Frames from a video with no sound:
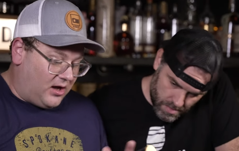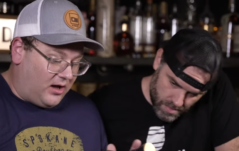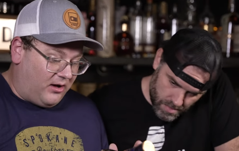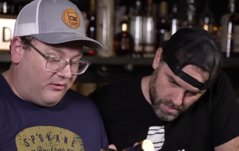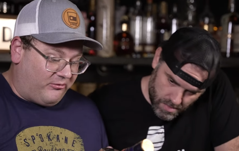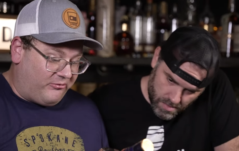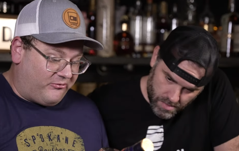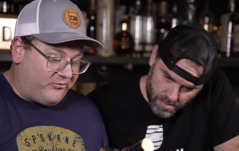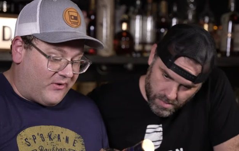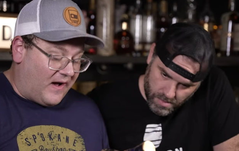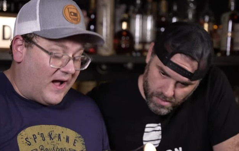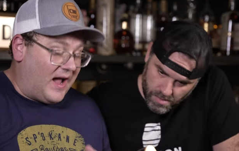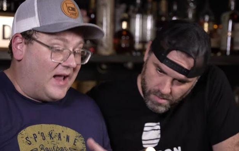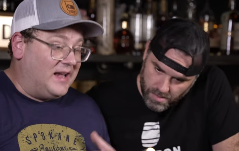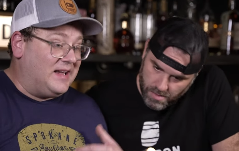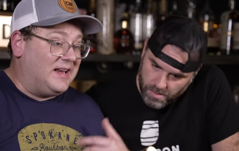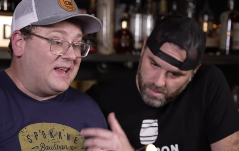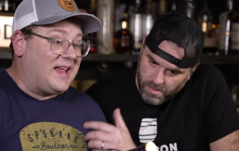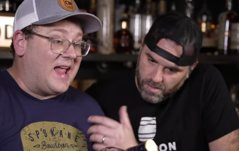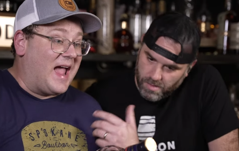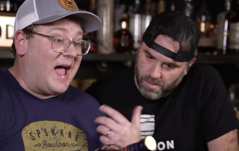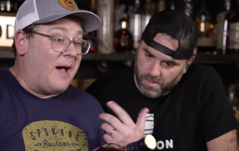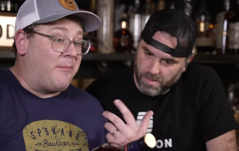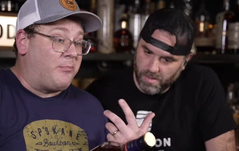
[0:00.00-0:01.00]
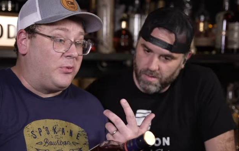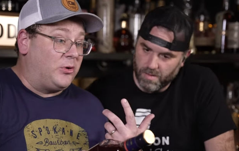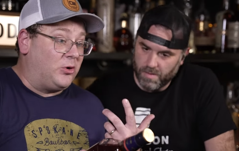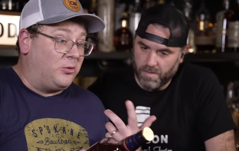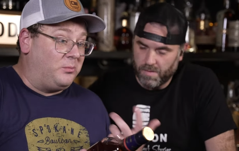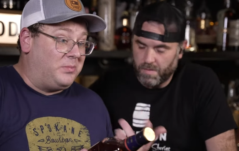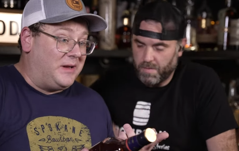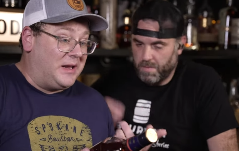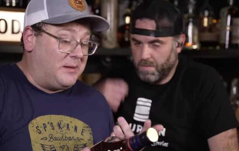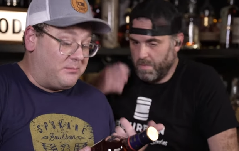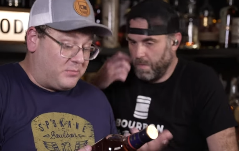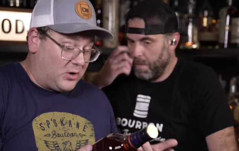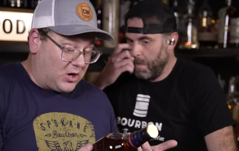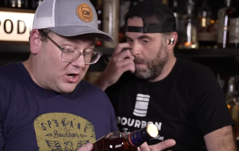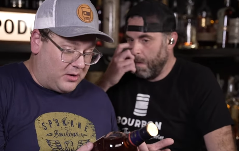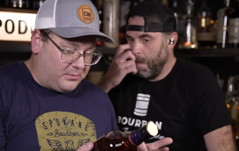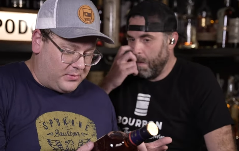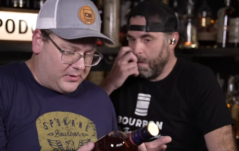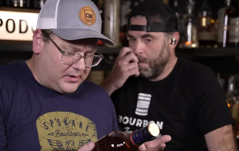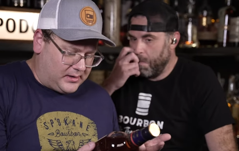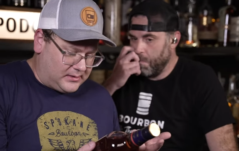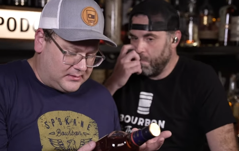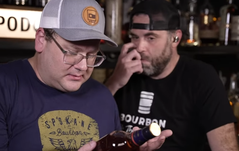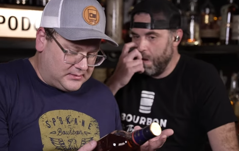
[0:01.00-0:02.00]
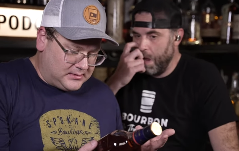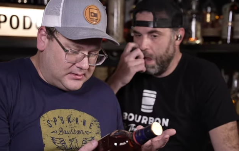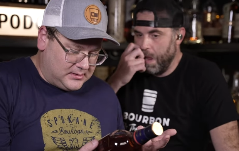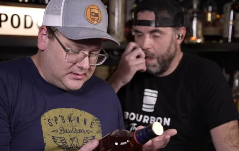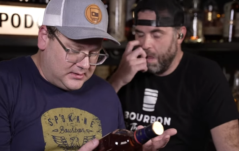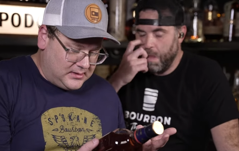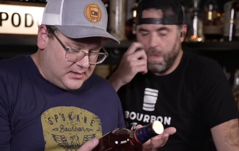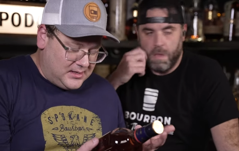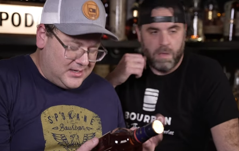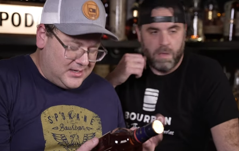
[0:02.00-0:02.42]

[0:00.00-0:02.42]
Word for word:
Speaker 1: of fine capital B bourbon. Right.